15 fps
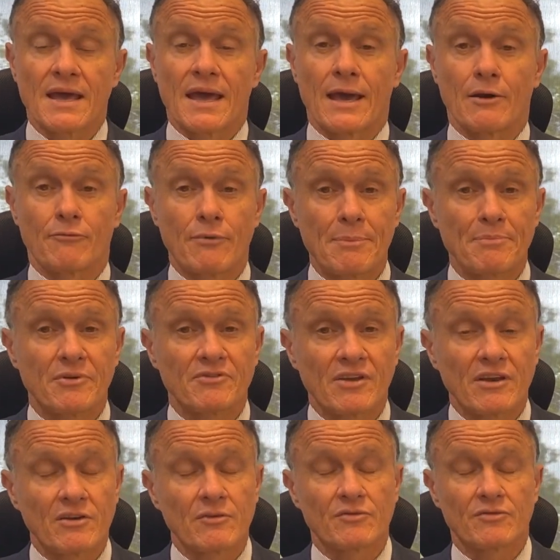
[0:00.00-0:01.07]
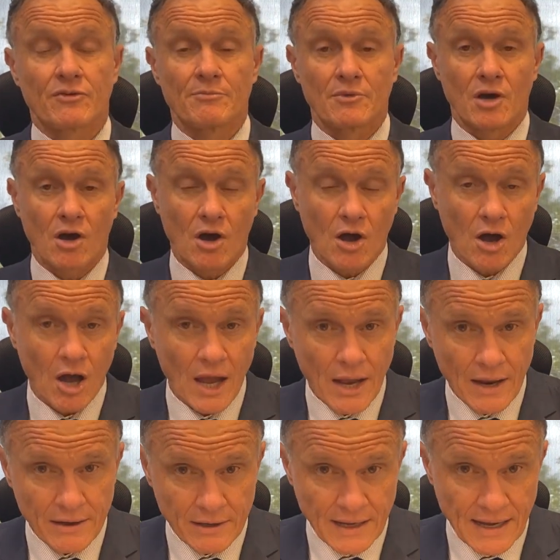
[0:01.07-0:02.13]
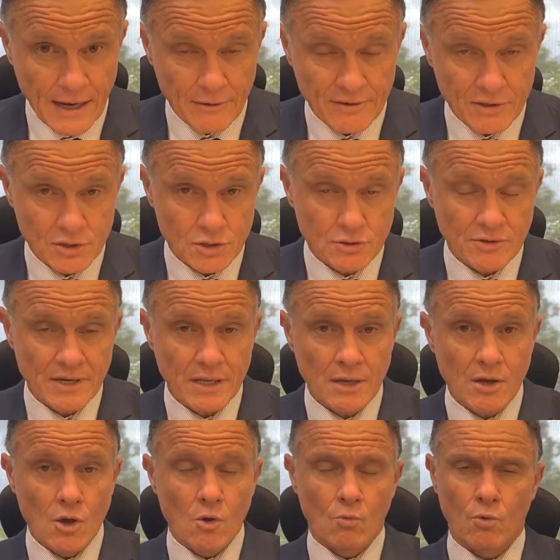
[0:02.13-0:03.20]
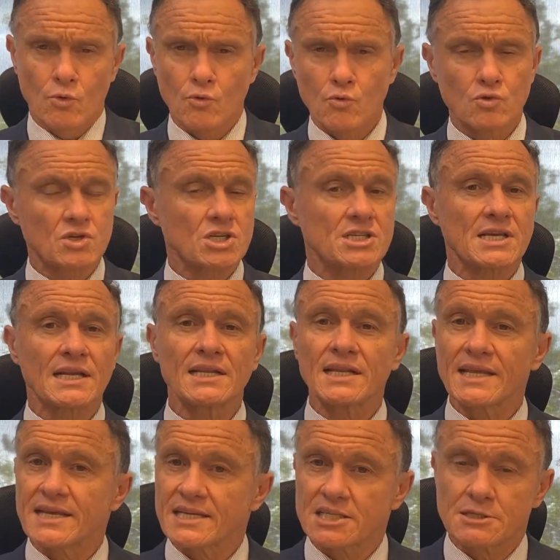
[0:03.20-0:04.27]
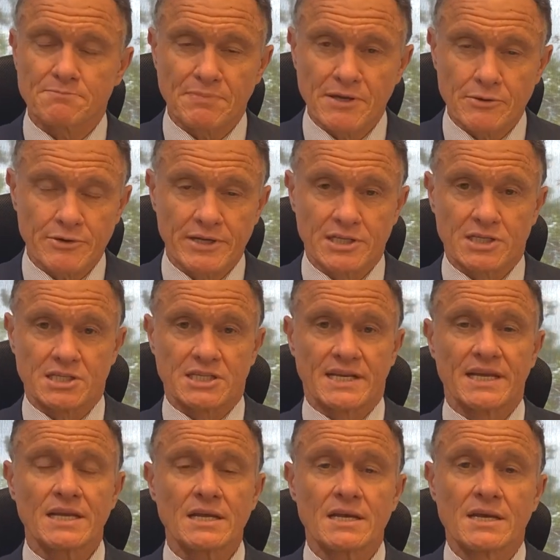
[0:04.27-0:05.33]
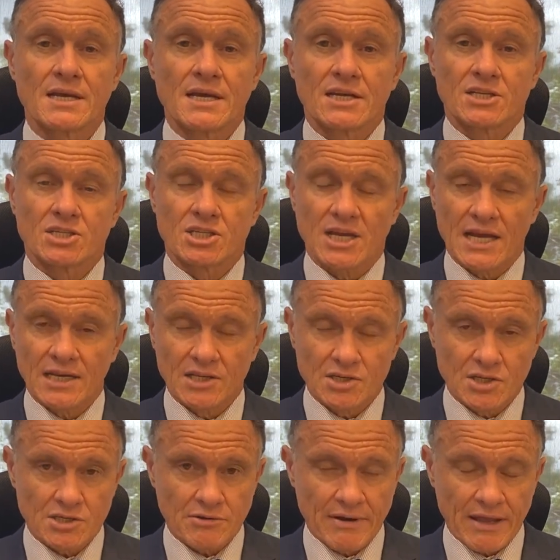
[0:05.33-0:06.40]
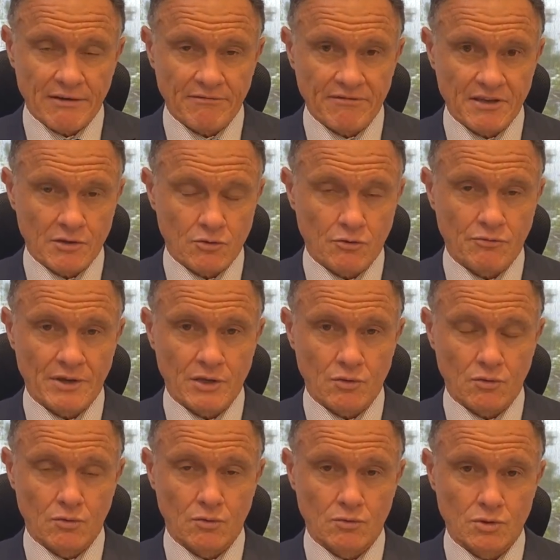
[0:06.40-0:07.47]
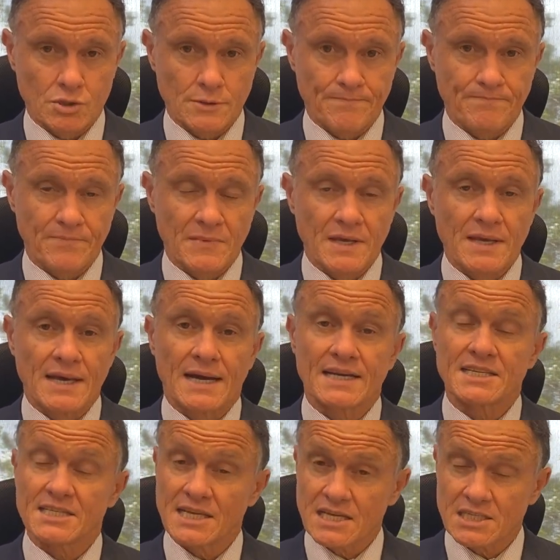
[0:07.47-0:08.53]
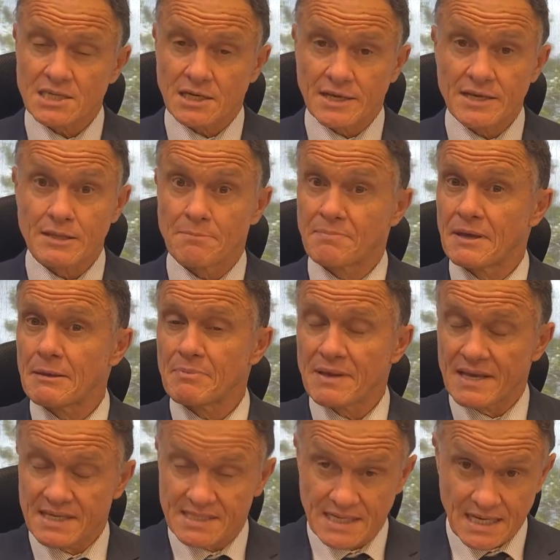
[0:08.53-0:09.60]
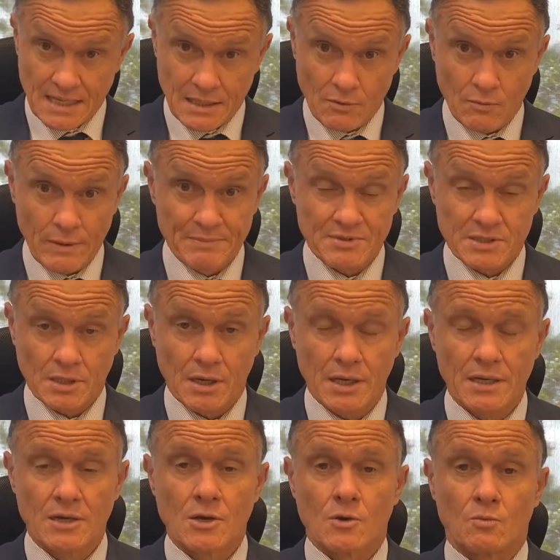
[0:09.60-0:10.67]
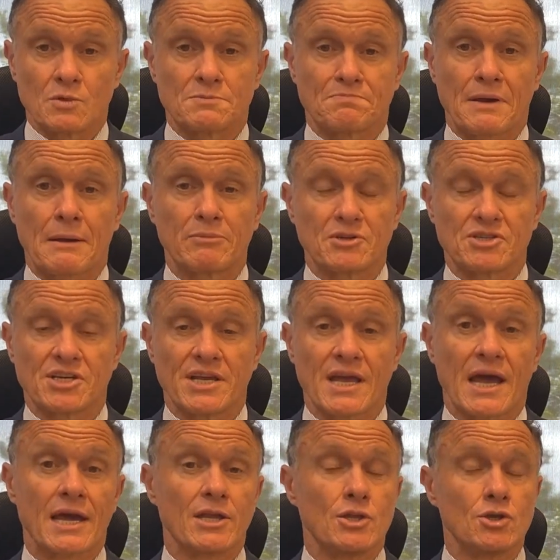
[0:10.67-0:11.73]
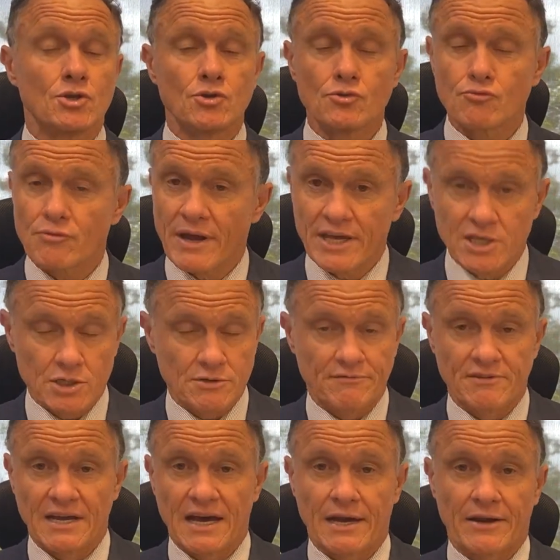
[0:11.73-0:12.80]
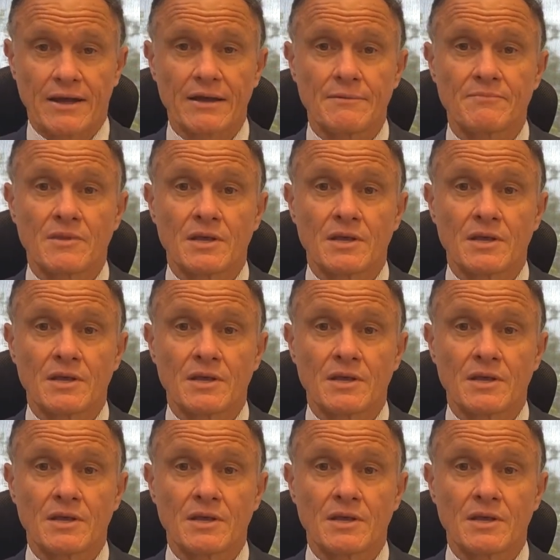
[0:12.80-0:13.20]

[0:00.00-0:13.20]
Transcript: our representatives from the hire car industry, were all suddenly experiencing challenges around vehicle recalls. Essentially, the PPSR website was publishing a new range of data,